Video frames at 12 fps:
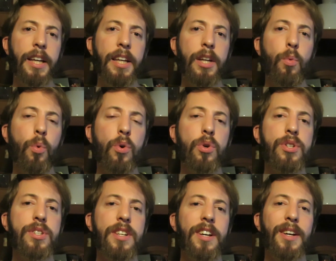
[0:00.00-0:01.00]
He
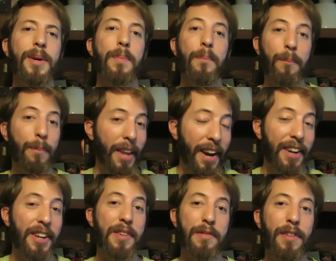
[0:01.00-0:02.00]
was a
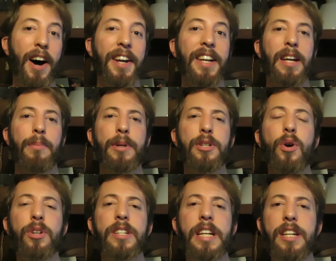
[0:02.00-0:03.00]
black Viking, but
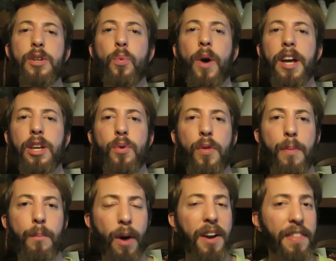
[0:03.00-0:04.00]
not in the way you
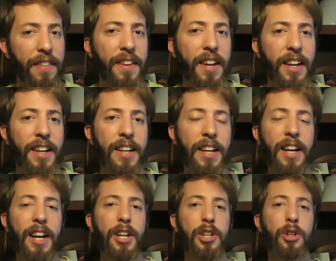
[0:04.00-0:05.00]
might think.
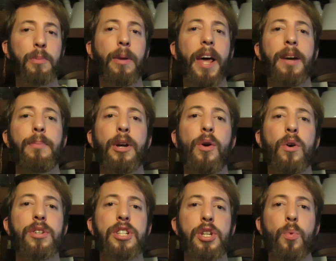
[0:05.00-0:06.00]
Not black
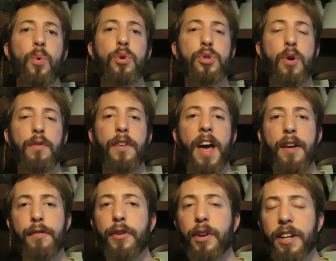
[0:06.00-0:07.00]
because he was of
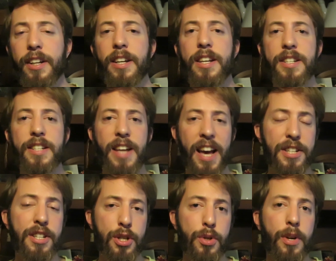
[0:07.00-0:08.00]
African
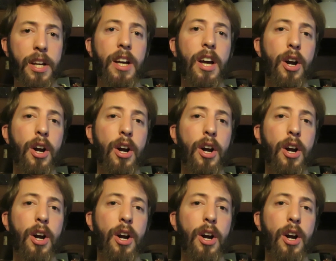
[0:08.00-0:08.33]
ancestry,